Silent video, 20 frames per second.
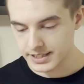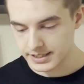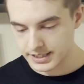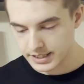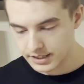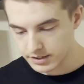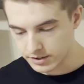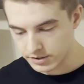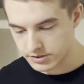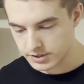the
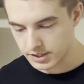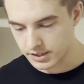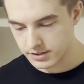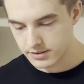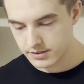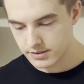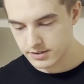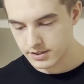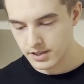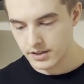English
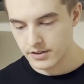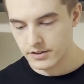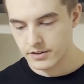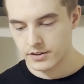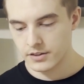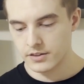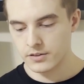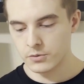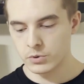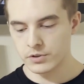sentence.
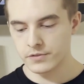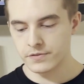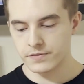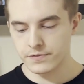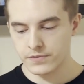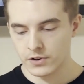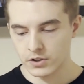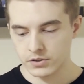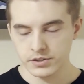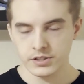The word
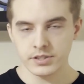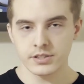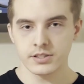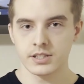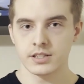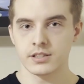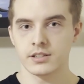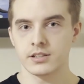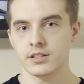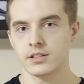first
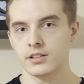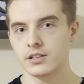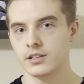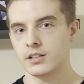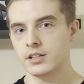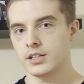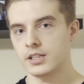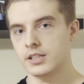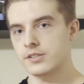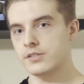
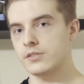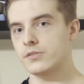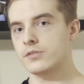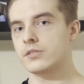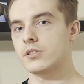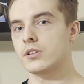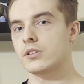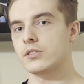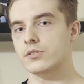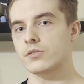is used
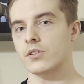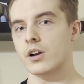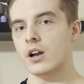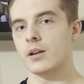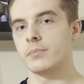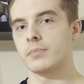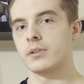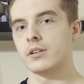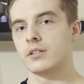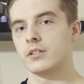to
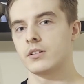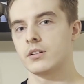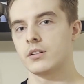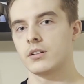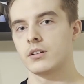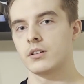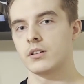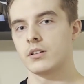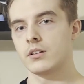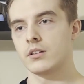describe
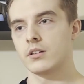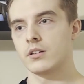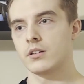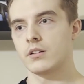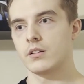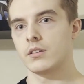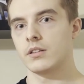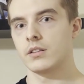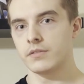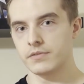
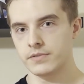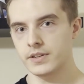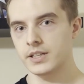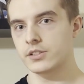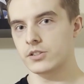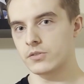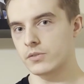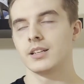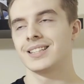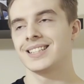the
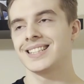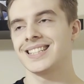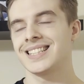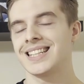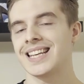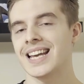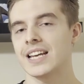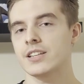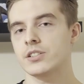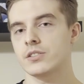victory.
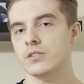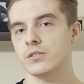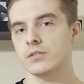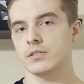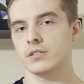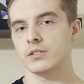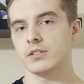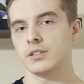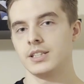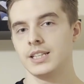Kieshot
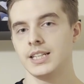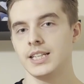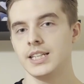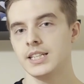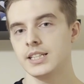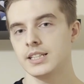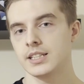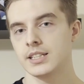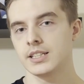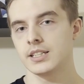ni
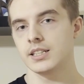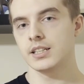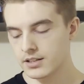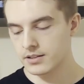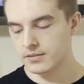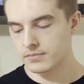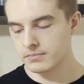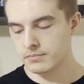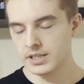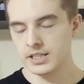
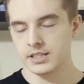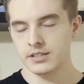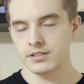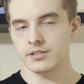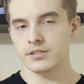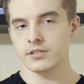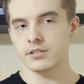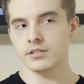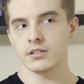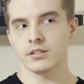
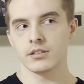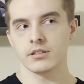means